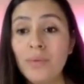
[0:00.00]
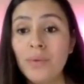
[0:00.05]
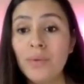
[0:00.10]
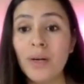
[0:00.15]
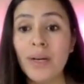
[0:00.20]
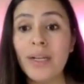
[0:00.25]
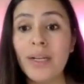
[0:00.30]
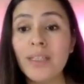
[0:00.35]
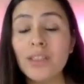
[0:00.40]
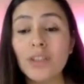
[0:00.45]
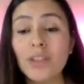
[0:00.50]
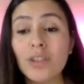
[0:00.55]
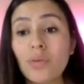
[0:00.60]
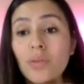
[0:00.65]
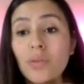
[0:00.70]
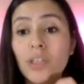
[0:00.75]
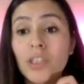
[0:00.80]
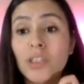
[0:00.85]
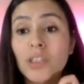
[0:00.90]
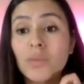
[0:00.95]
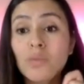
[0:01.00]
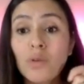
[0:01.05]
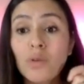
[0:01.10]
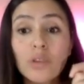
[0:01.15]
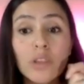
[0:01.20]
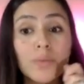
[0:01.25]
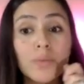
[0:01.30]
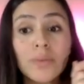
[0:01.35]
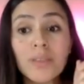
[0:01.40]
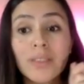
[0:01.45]
right? So there's
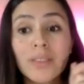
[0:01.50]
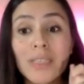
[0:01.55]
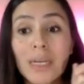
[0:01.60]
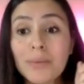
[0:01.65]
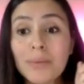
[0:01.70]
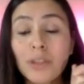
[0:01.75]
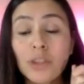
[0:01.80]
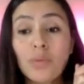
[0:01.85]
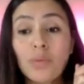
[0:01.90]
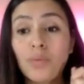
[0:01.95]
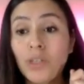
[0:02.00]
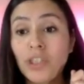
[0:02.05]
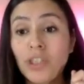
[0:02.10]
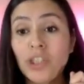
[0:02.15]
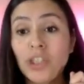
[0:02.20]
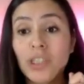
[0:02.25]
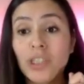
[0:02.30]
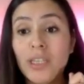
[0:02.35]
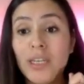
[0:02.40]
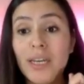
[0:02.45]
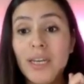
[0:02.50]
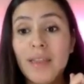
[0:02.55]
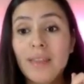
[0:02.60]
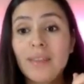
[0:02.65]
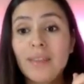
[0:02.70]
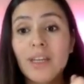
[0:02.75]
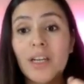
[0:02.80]
multiple steps to brush your teeth.